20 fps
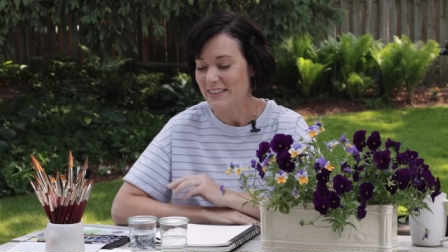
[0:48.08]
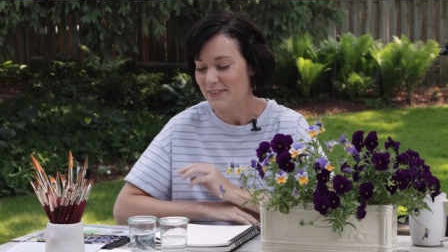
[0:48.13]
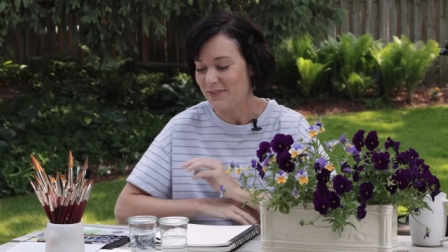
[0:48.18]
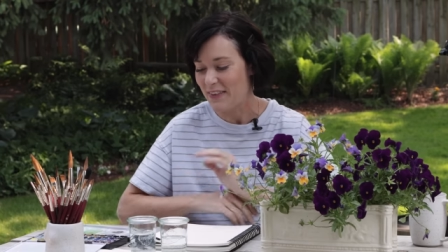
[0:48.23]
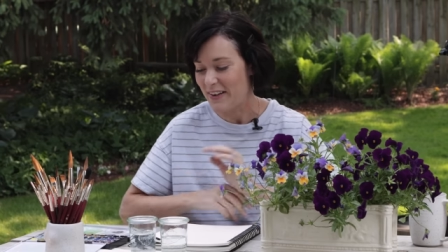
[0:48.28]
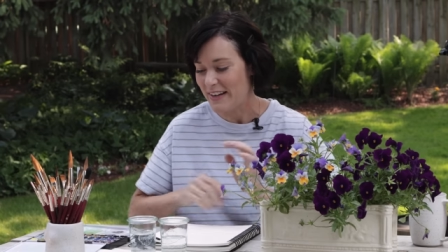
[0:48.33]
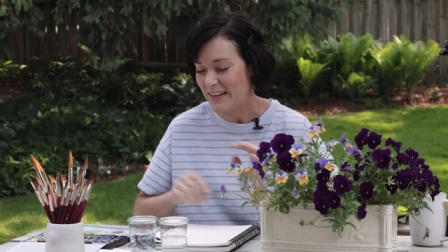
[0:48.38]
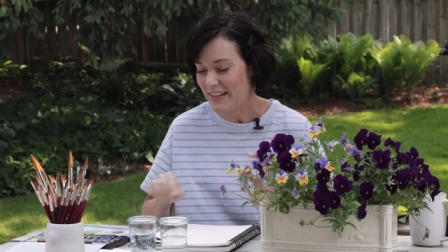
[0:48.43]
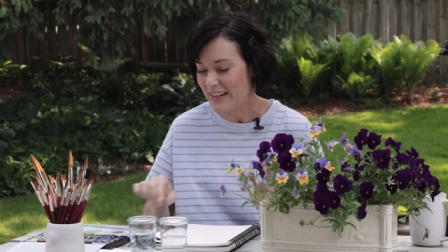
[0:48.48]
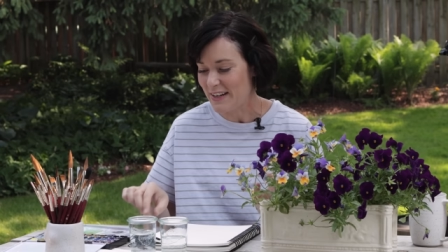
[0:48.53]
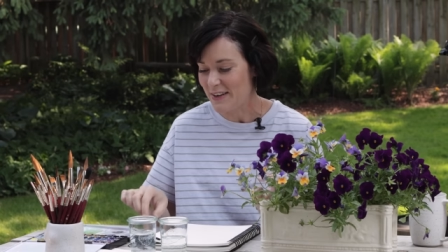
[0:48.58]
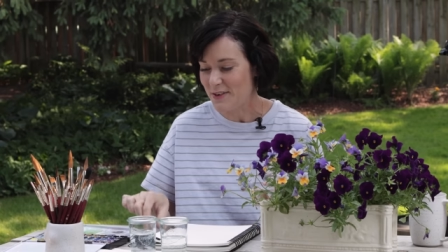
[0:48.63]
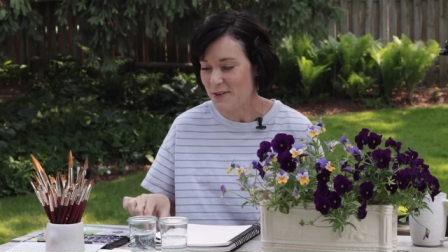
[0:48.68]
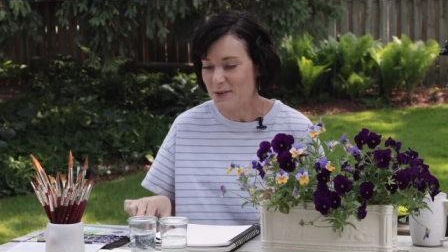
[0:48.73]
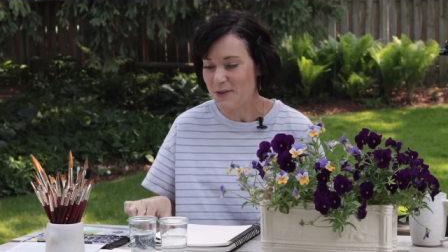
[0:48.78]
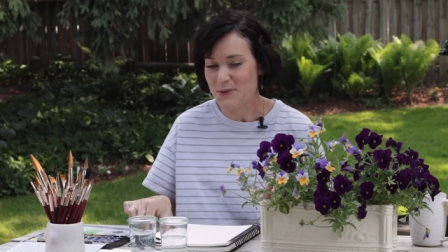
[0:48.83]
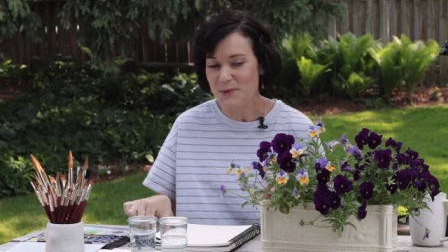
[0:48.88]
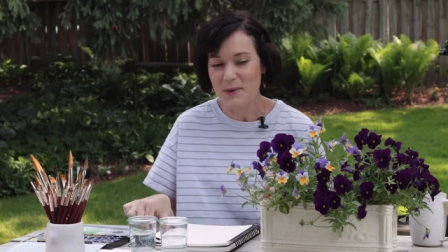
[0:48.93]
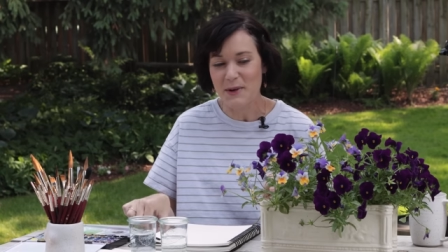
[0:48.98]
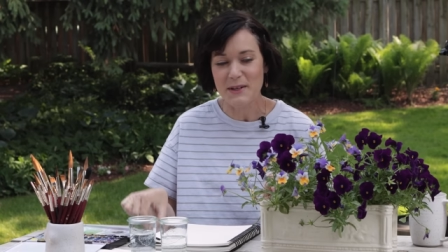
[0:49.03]
just funny to hear
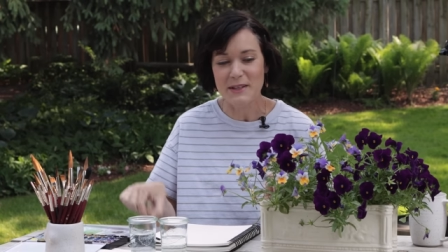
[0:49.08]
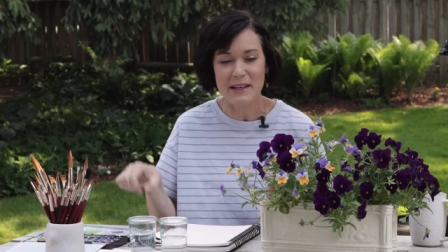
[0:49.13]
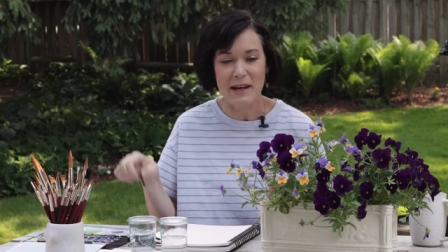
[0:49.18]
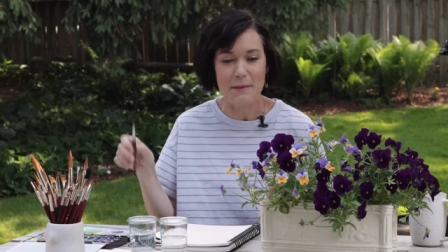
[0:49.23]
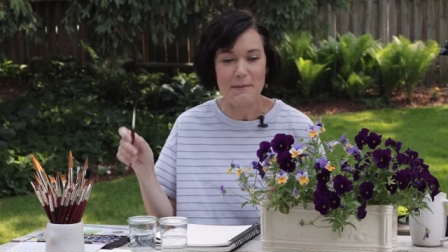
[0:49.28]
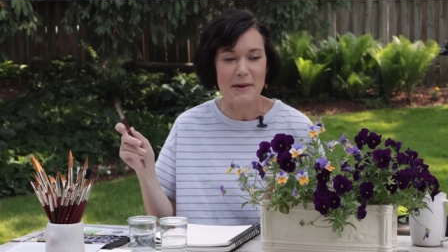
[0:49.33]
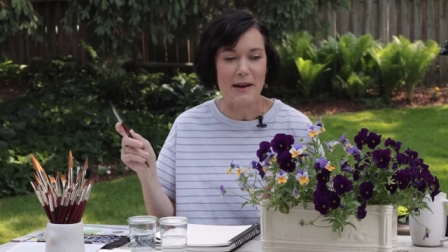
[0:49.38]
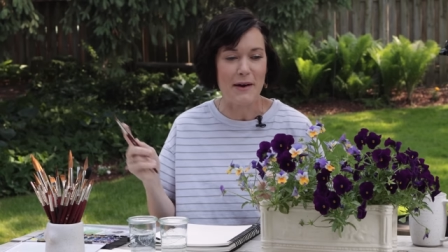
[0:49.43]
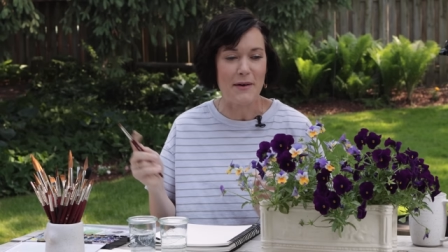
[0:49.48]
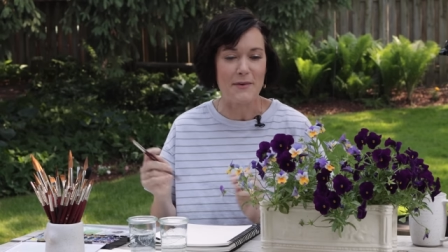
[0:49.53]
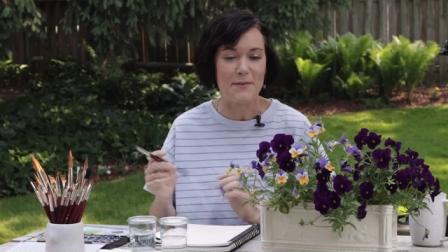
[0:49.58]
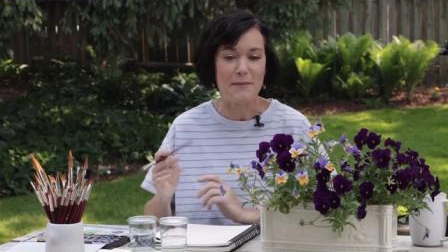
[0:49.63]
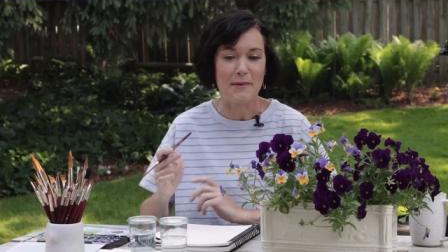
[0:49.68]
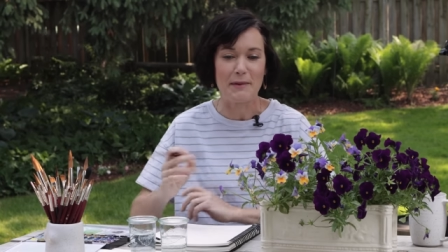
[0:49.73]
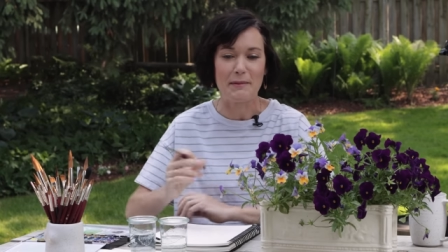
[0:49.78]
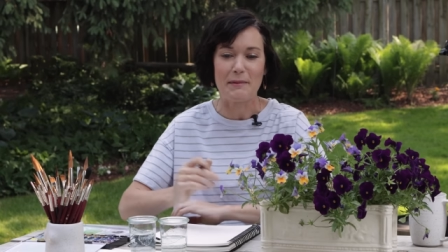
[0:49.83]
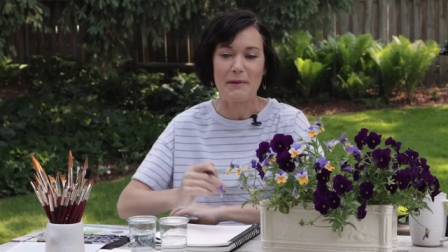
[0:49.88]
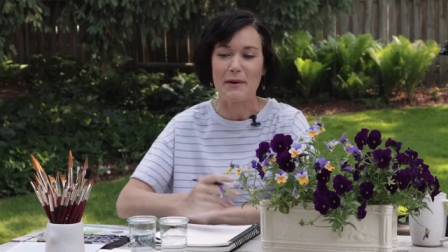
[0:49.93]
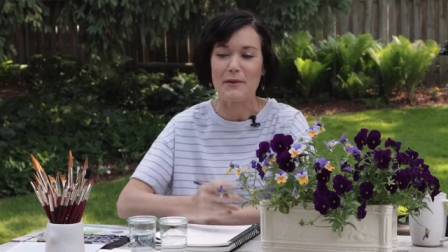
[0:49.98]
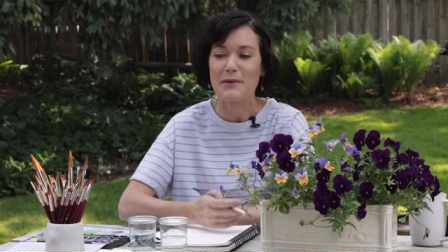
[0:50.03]
those words coming out of
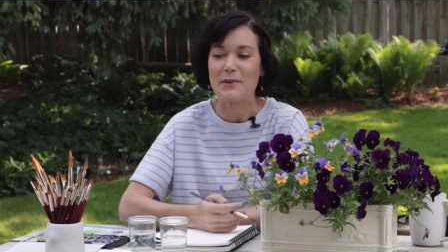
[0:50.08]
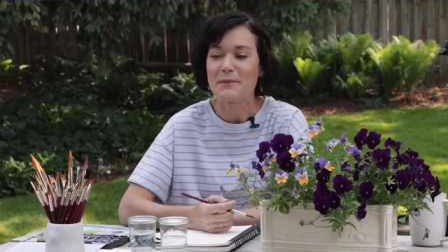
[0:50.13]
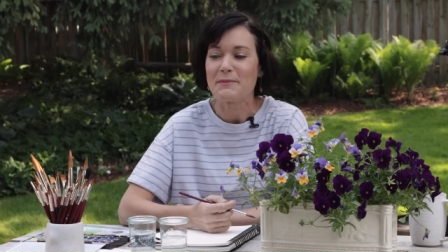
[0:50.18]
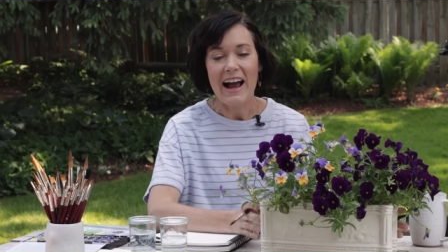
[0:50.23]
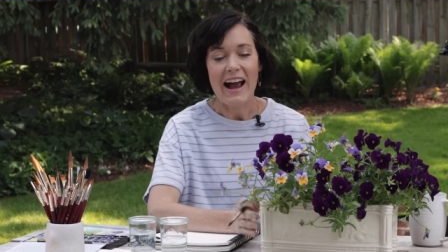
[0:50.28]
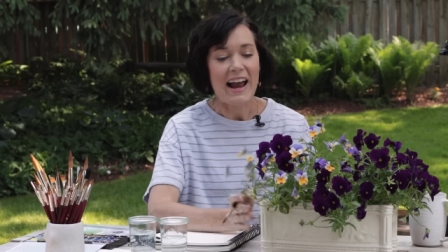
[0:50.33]
my mouth.